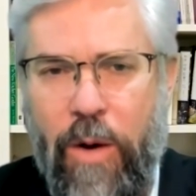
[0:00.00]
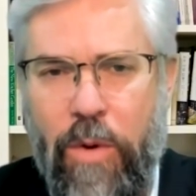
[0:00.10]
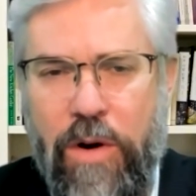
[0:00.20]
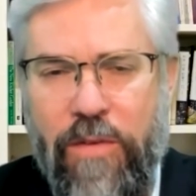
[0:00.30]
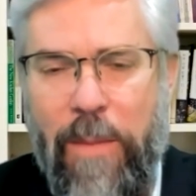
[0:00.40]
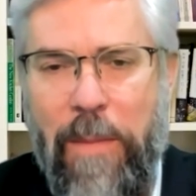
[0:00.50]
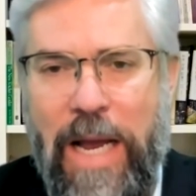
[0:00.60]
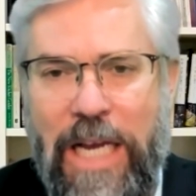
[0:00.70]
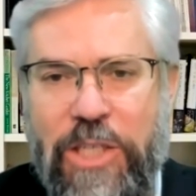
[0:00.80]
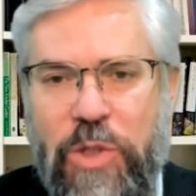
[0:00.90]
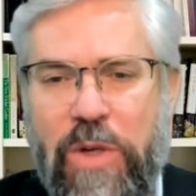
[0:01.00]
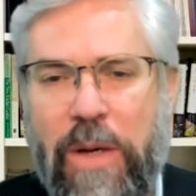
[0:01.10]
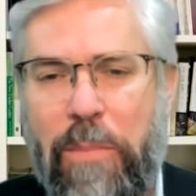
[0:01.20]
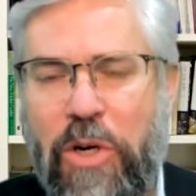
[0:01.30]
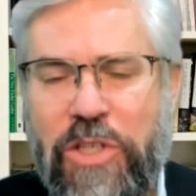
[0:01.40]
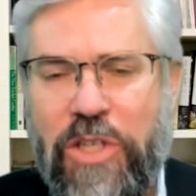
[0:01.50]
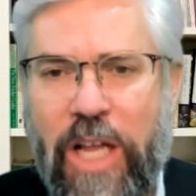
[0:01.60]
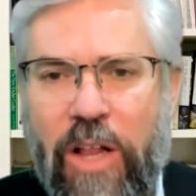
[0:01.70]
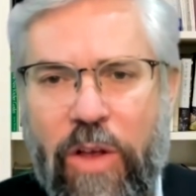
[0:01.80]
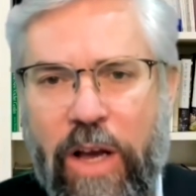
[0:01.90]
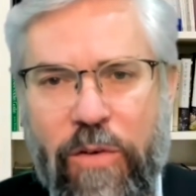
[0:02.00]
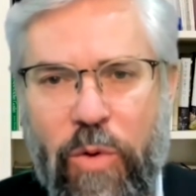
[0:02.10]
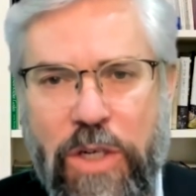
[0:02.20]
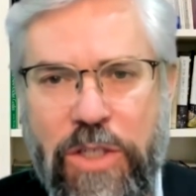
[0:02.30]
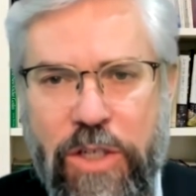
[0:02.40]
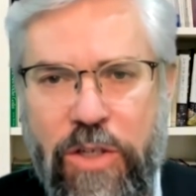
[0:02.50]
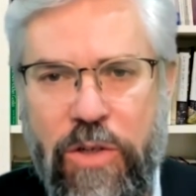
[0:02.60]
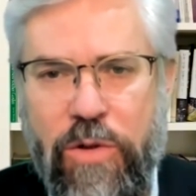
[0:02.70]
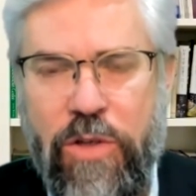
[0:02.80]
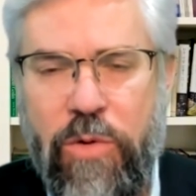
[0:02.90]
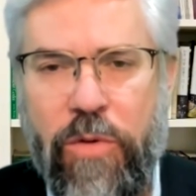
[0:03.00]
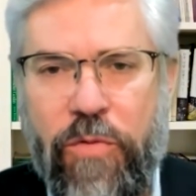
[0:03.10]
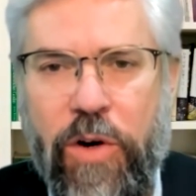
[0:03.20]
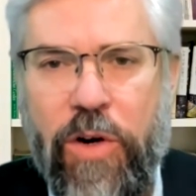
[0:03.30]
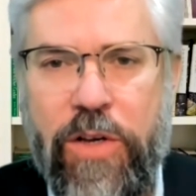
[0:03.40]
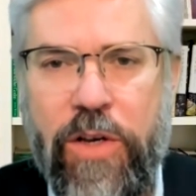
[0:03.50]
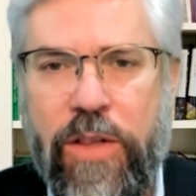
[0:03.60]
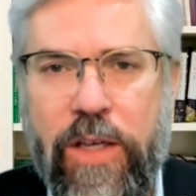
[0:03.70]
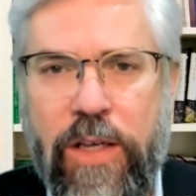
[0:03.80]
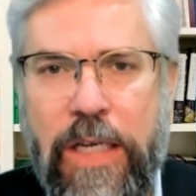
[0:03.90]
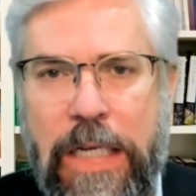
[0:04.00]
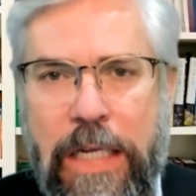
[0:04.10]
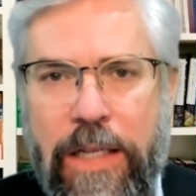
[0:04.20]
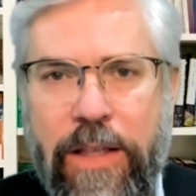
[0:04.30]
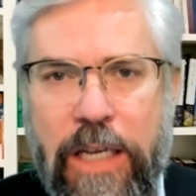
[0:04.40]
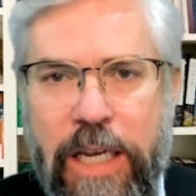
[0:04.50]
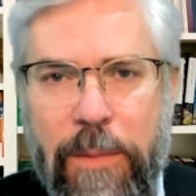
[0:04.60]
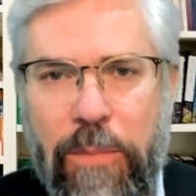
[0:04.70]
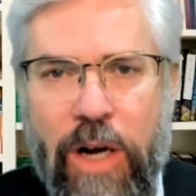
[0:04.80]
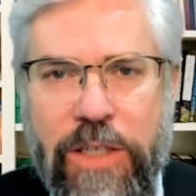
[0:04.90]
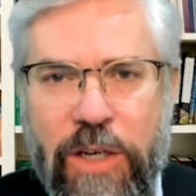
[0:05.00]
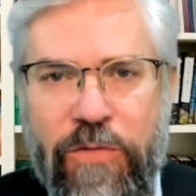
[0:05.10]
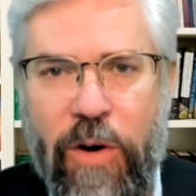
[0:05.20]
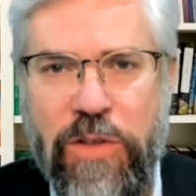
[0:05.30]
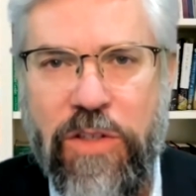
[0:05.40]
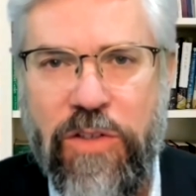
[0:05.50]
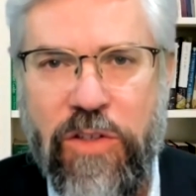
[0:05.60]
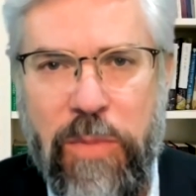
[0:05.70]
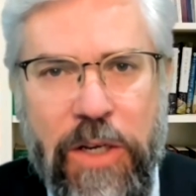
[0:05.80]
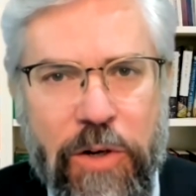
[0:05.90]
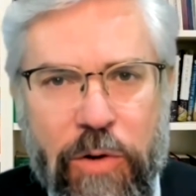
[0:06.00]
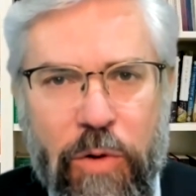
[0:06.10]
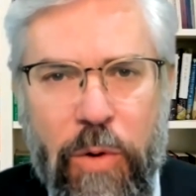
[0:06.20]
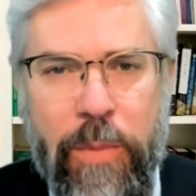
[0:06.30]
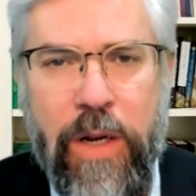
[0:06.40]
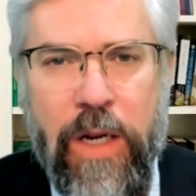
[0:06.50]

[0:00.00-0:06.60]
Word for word: I wonder if I might ask you a personnel kind of question. You you referred to the the Lincoln Project folks as a splinter group.